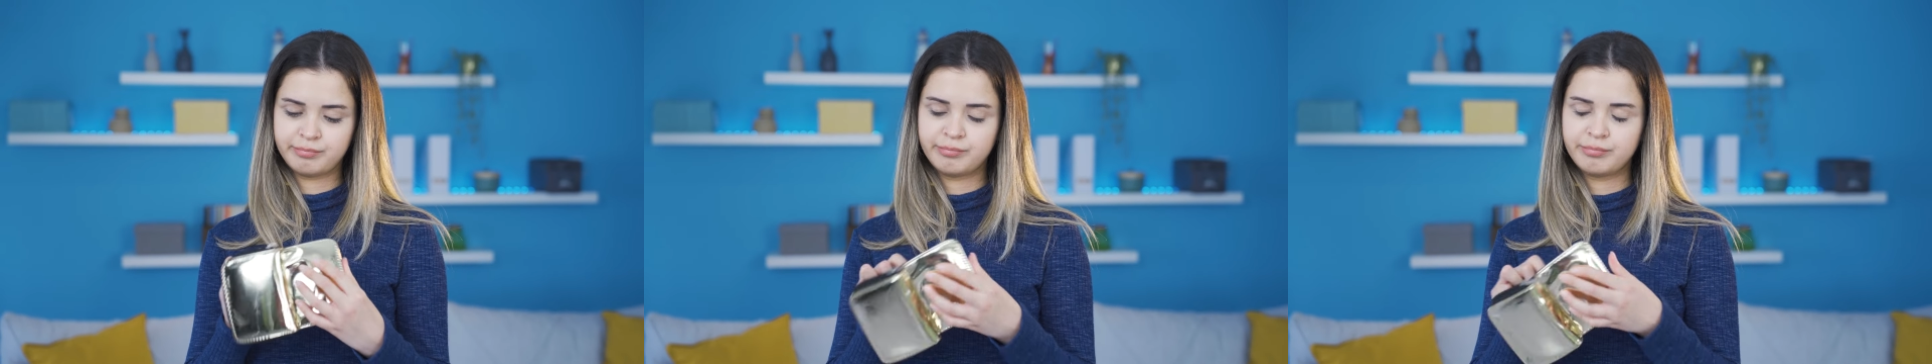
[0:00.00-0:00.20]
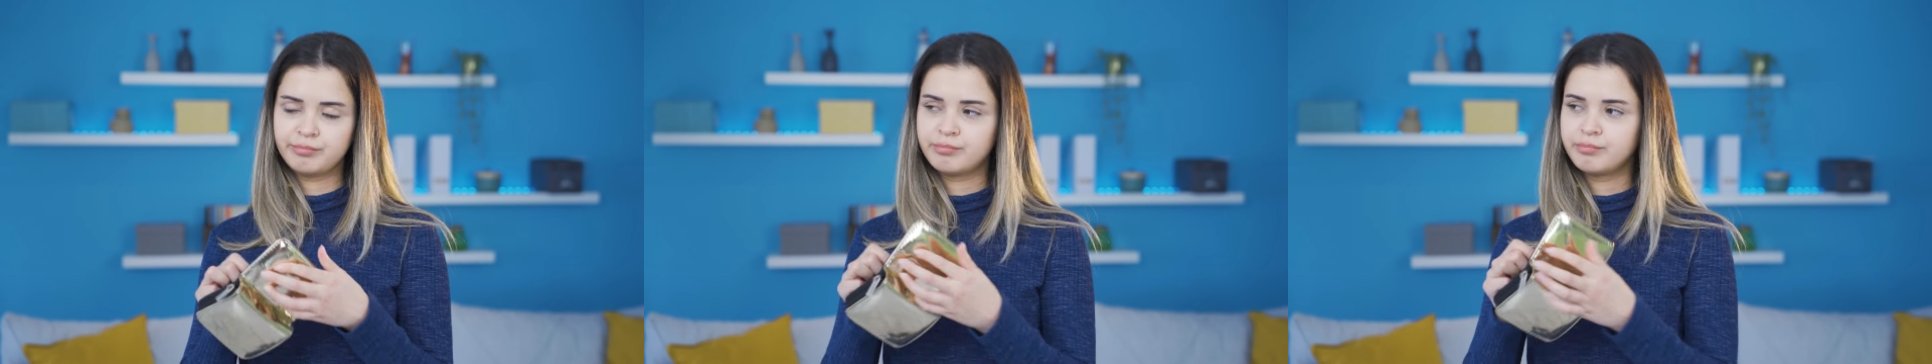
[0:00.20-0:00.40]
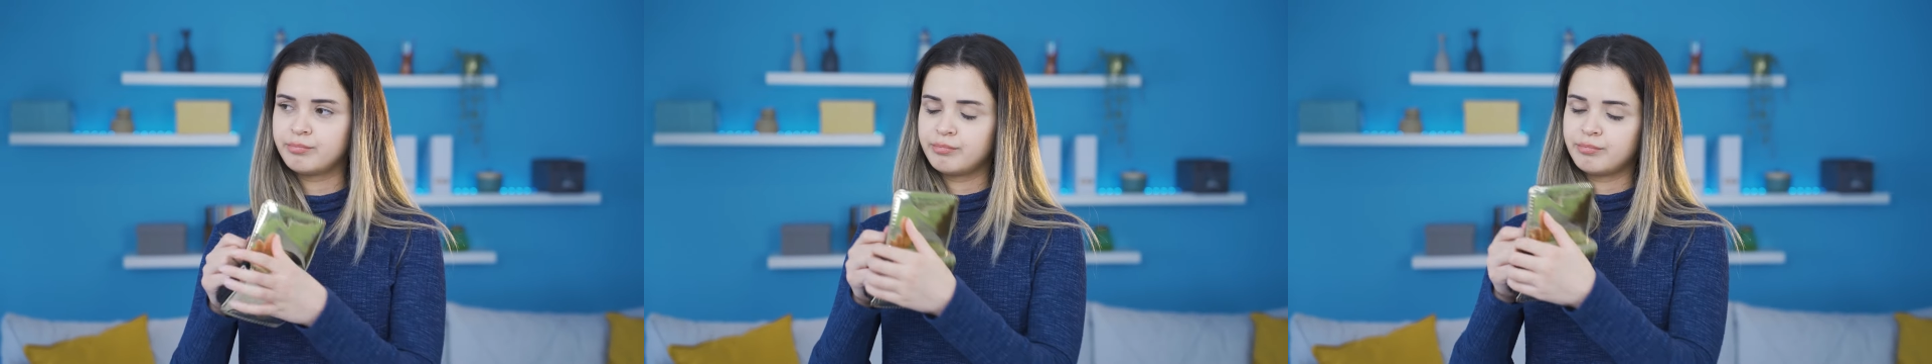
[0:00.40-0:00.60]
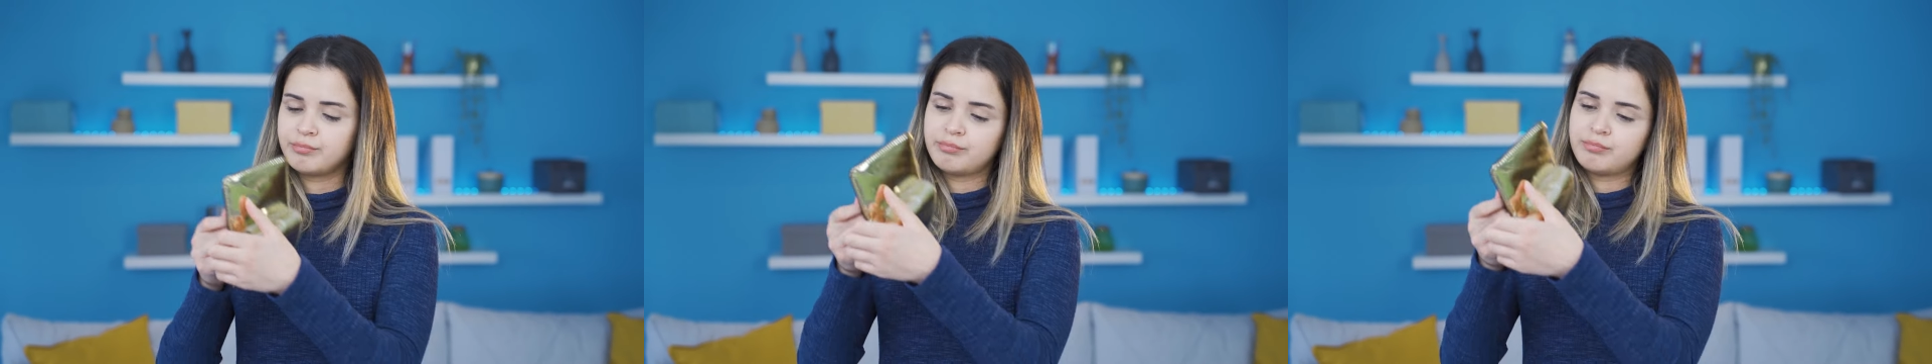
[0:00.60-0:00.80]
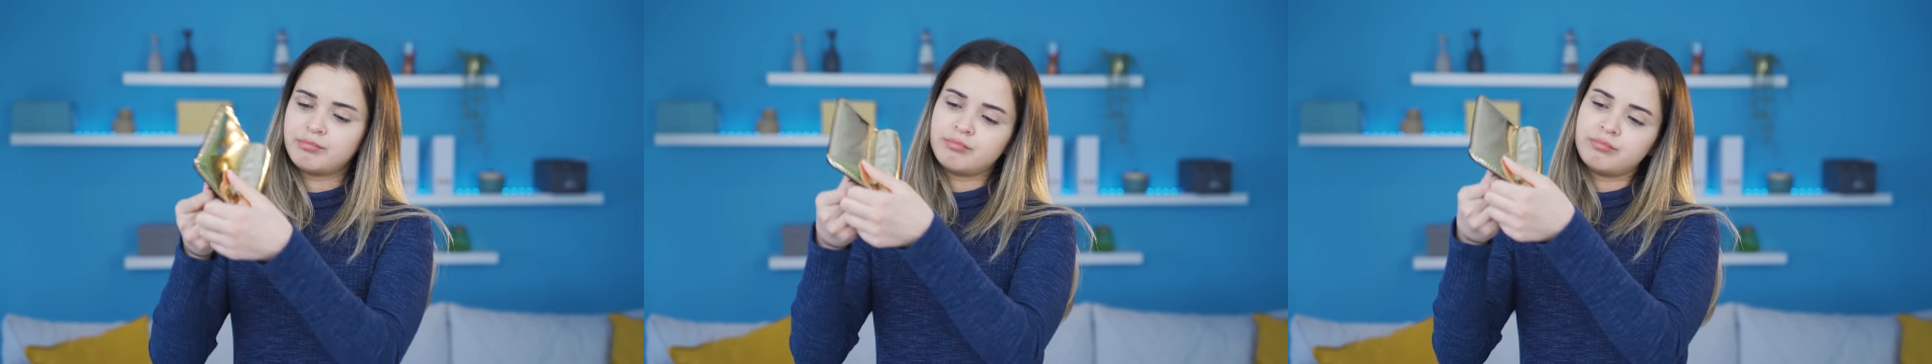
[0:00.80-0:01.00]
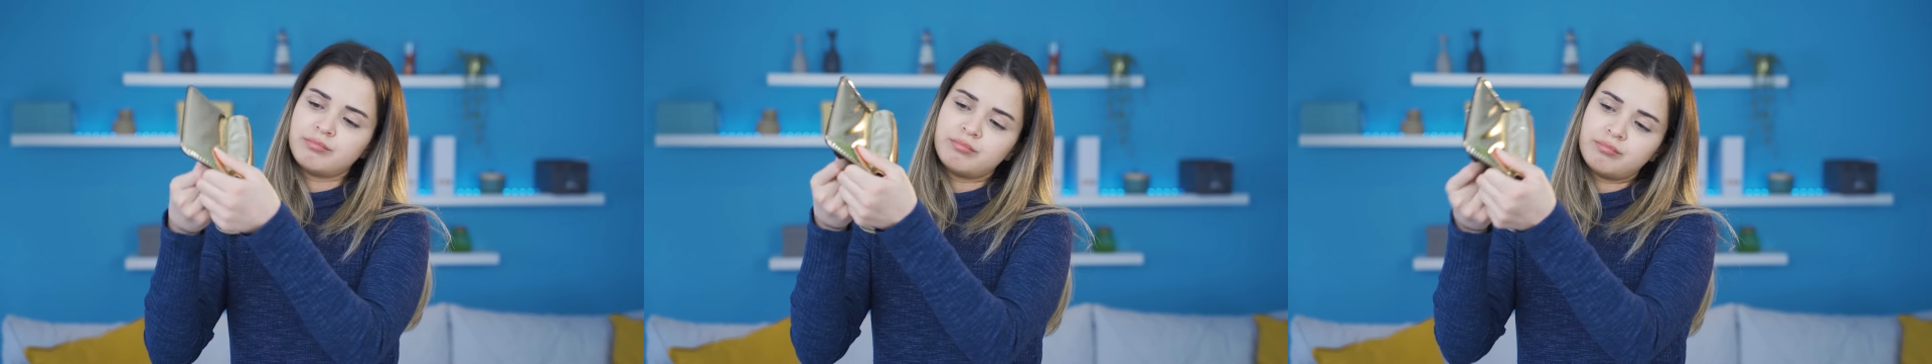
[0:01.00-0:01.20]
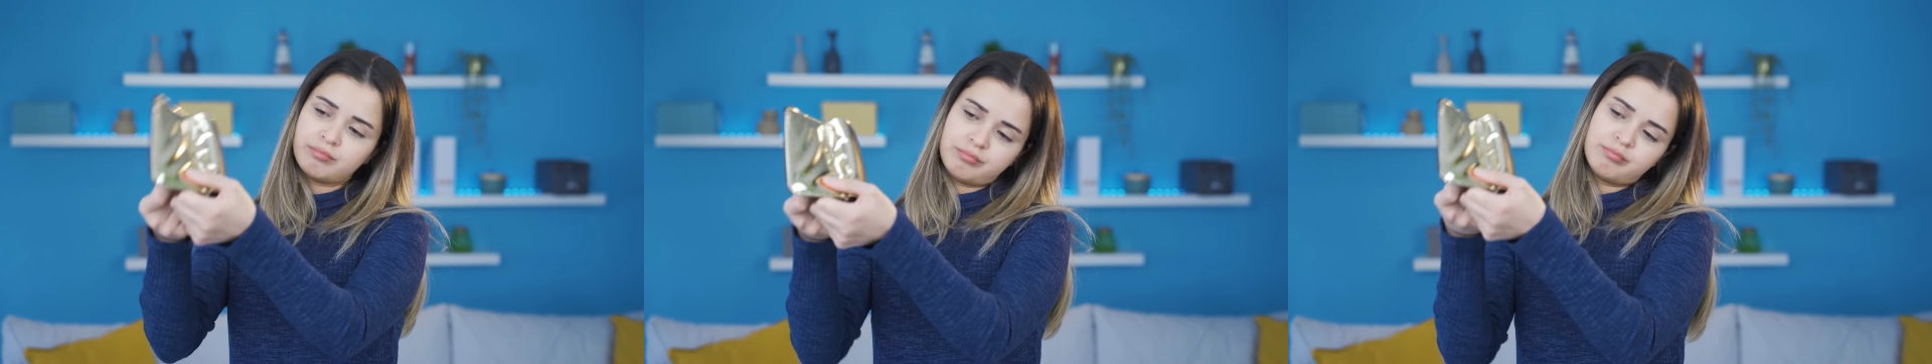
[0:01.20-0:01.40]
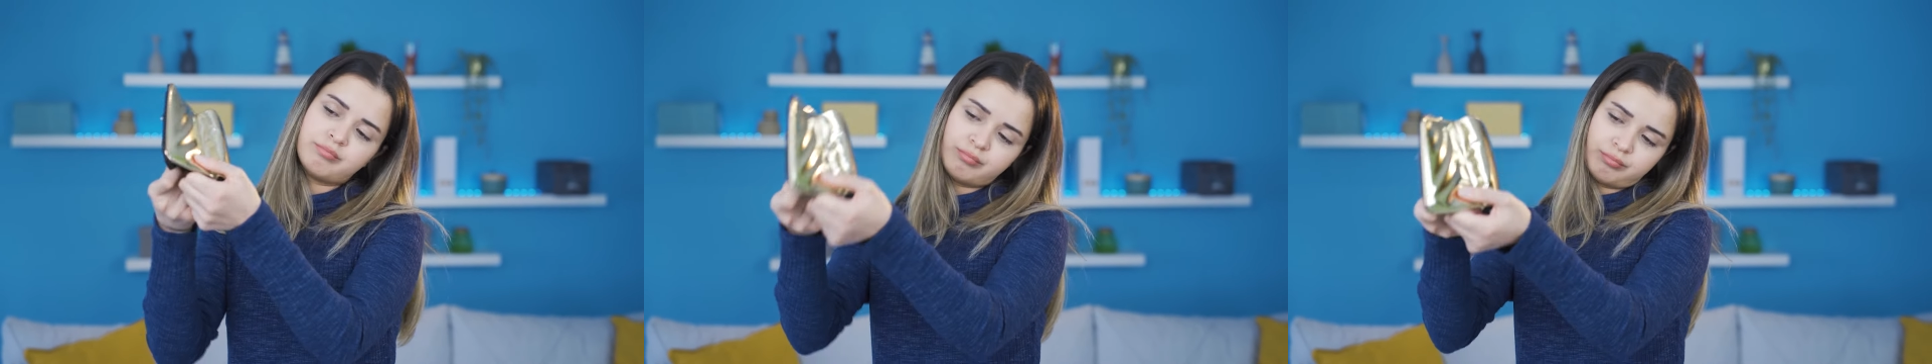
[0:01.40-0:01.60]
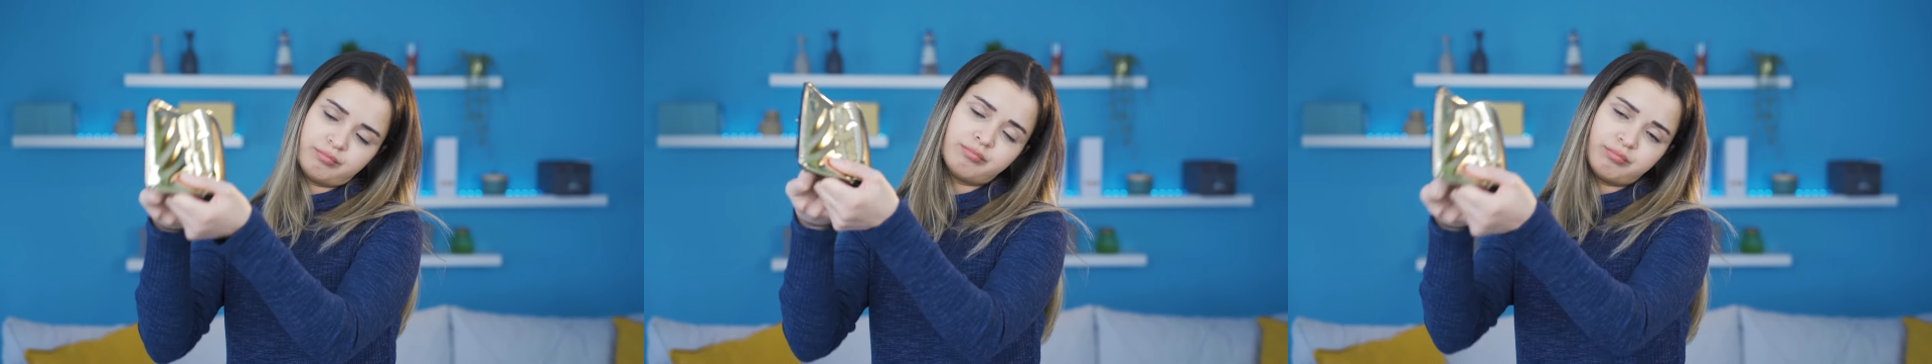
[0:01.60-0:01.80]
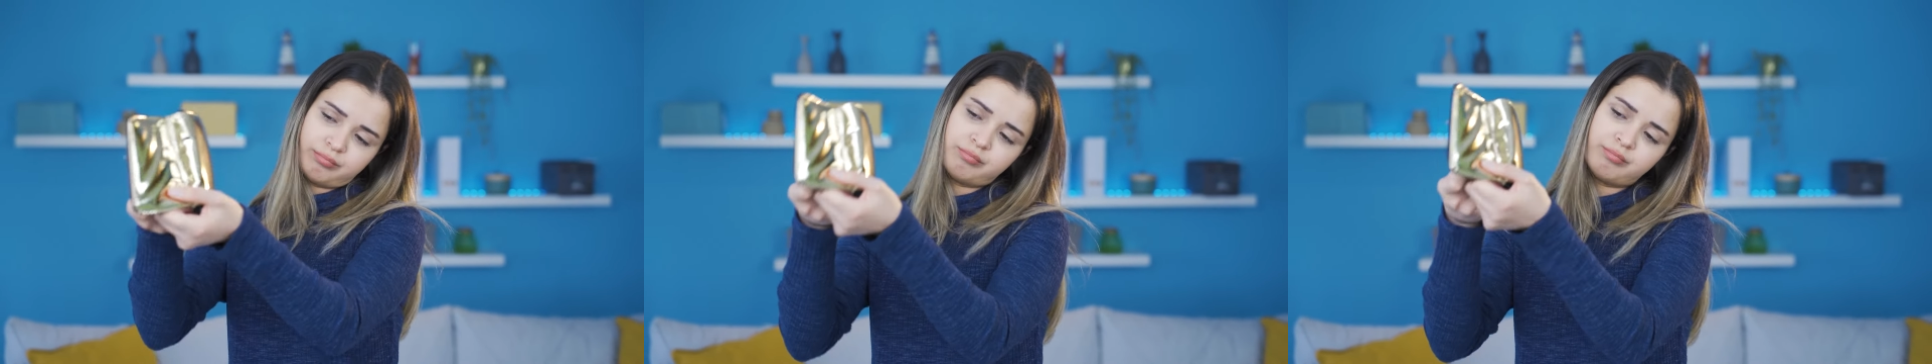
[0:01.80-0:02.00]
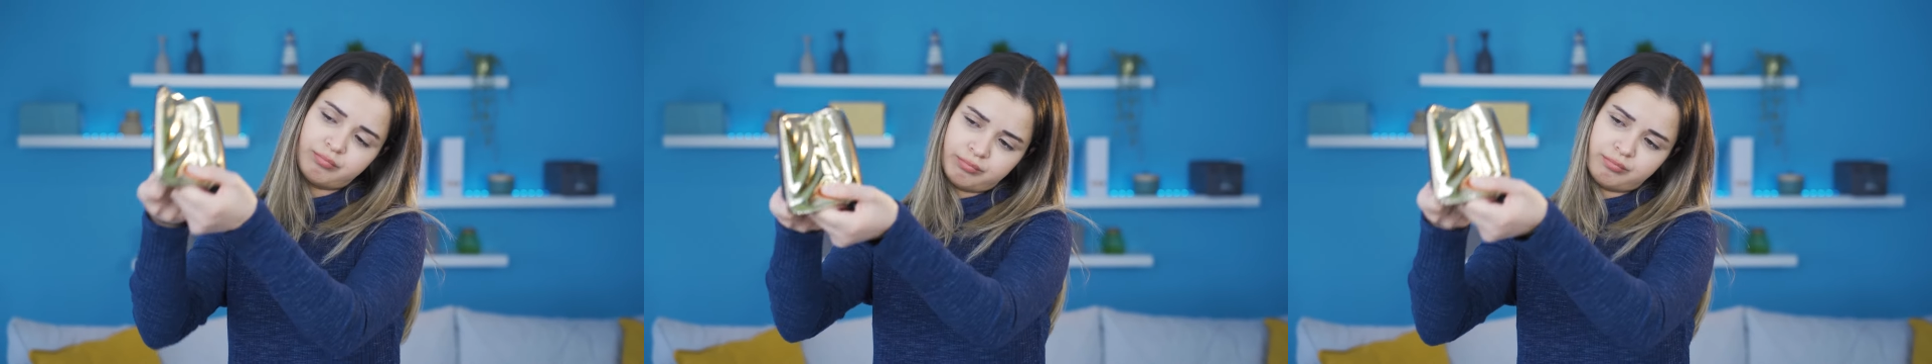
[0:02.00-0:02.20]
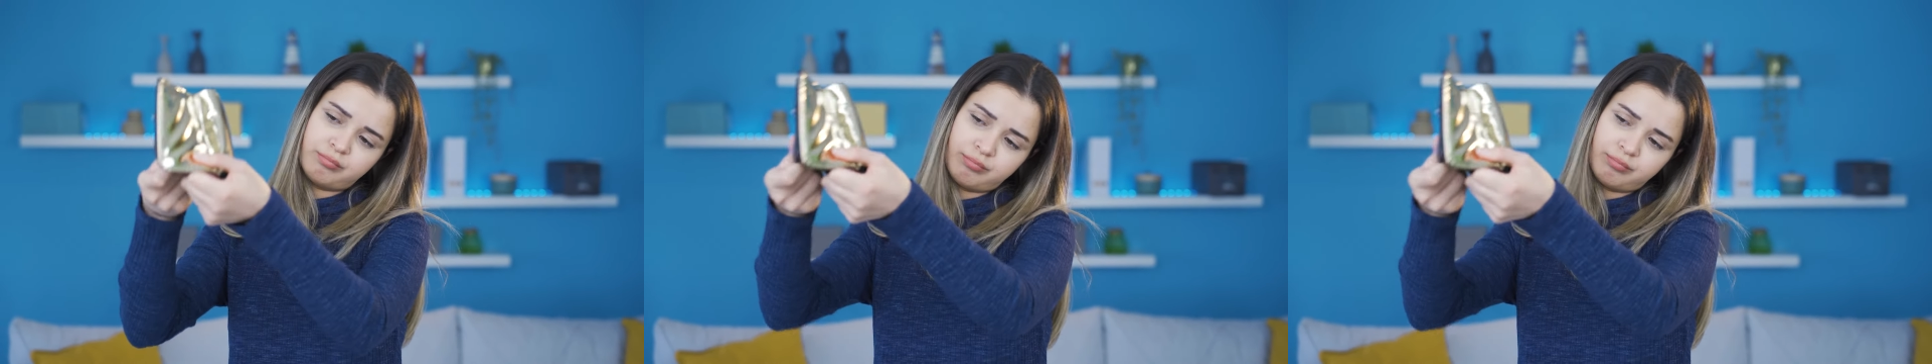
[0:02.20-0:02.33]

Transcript: there's a couple of things I really want you to think about.